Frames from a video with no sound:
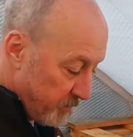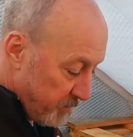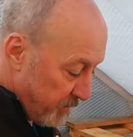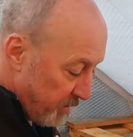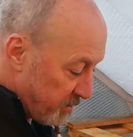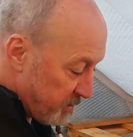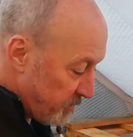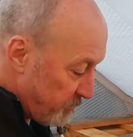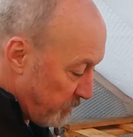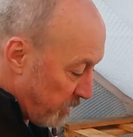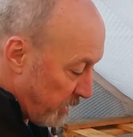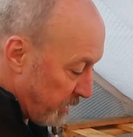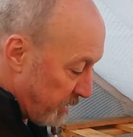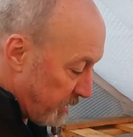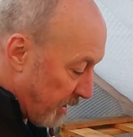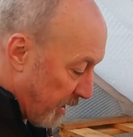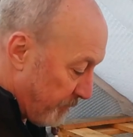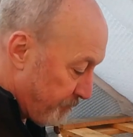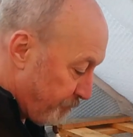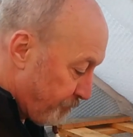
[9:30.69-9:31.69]
These are my
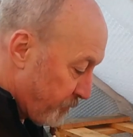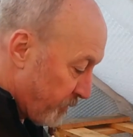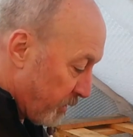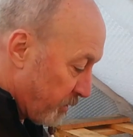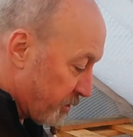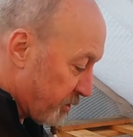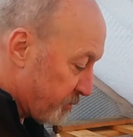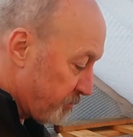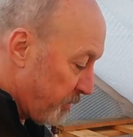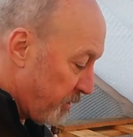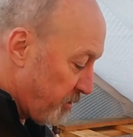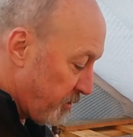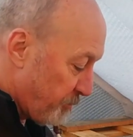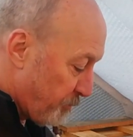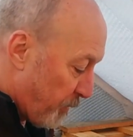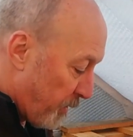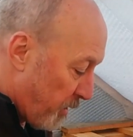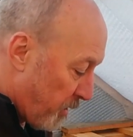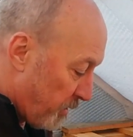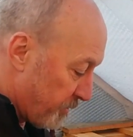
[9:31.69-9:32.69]
smooth
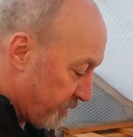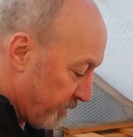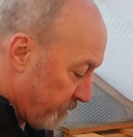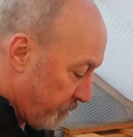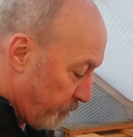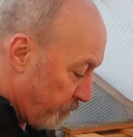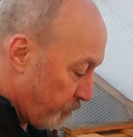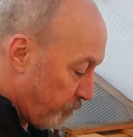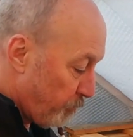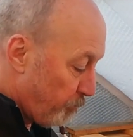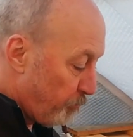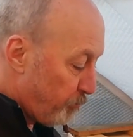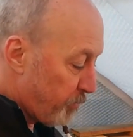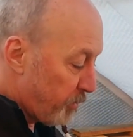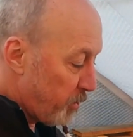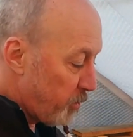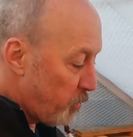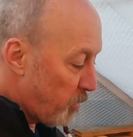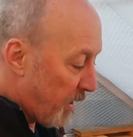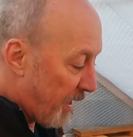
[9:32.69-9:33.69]
pod
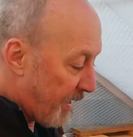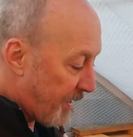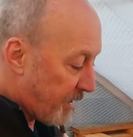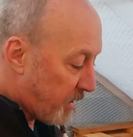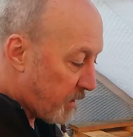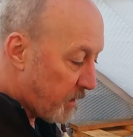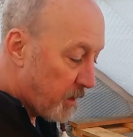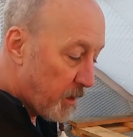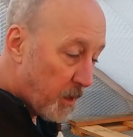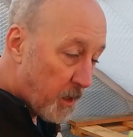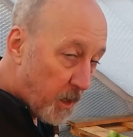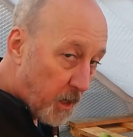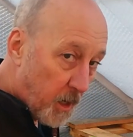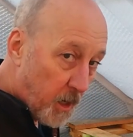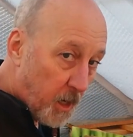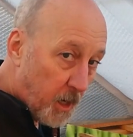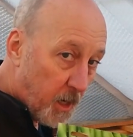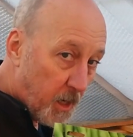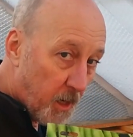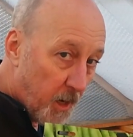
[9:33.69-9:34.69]
Blue Lake
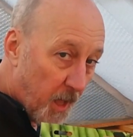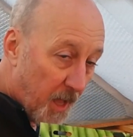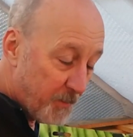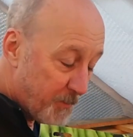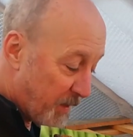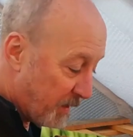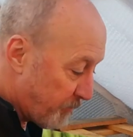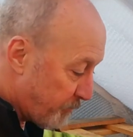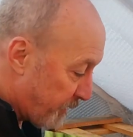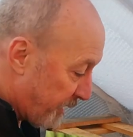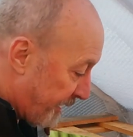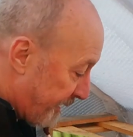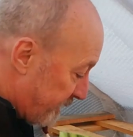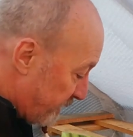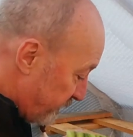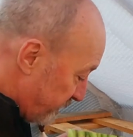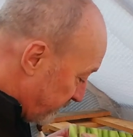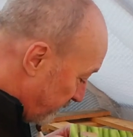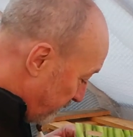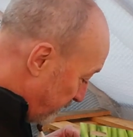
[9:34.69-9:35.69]
climbing
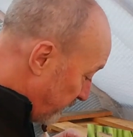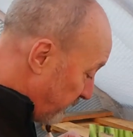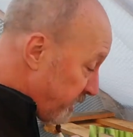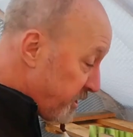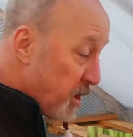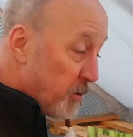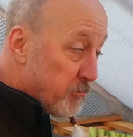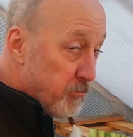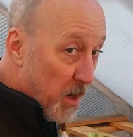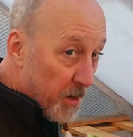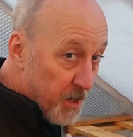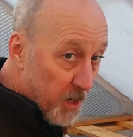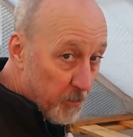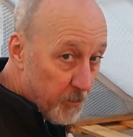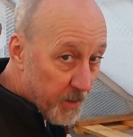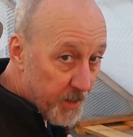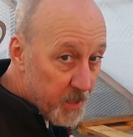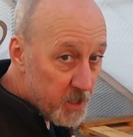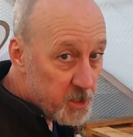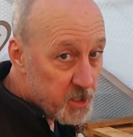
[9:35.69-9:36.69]
beans, your runner
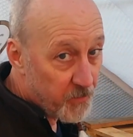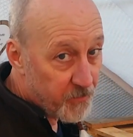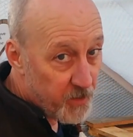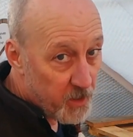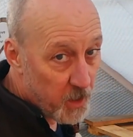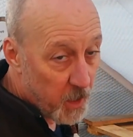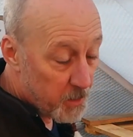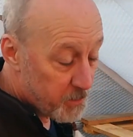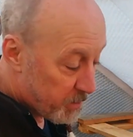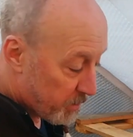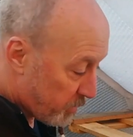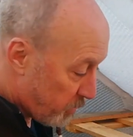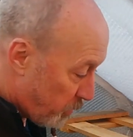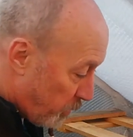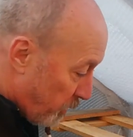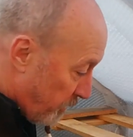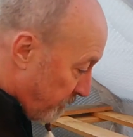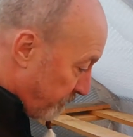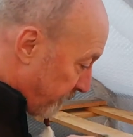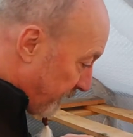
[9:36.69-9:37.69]
beans if you like to call them